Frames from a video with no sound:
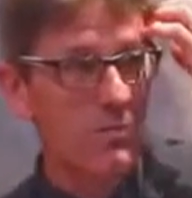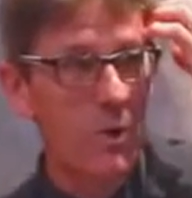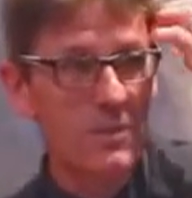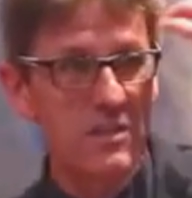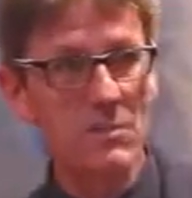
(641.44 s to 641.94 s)

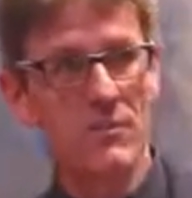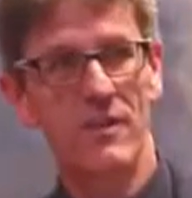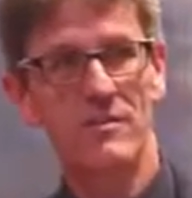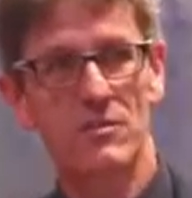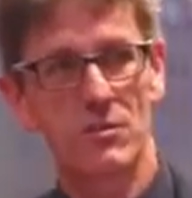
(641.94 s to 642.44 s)
what we did with
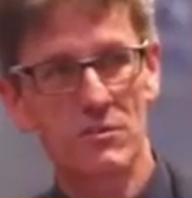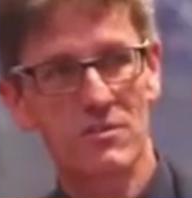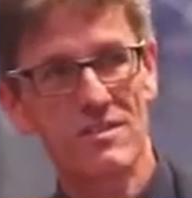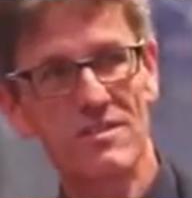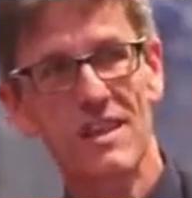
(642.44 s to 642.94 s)
those tools
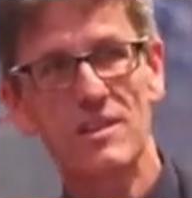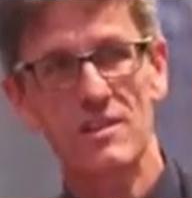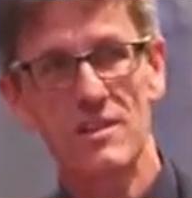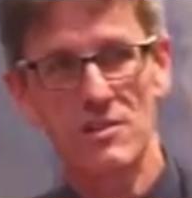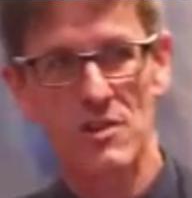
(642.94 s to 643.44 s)
is
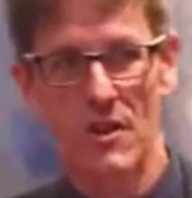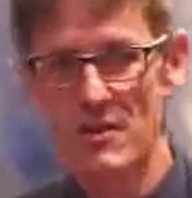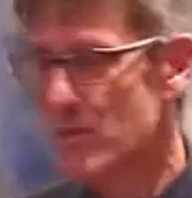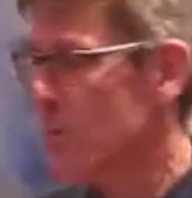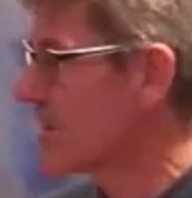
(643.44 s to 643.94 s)
essentially show,
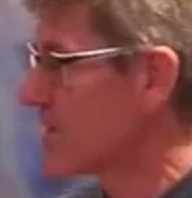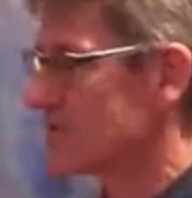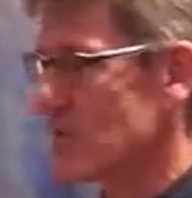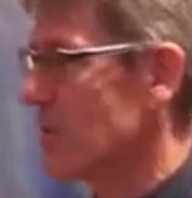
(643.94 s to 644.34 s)
and I won't show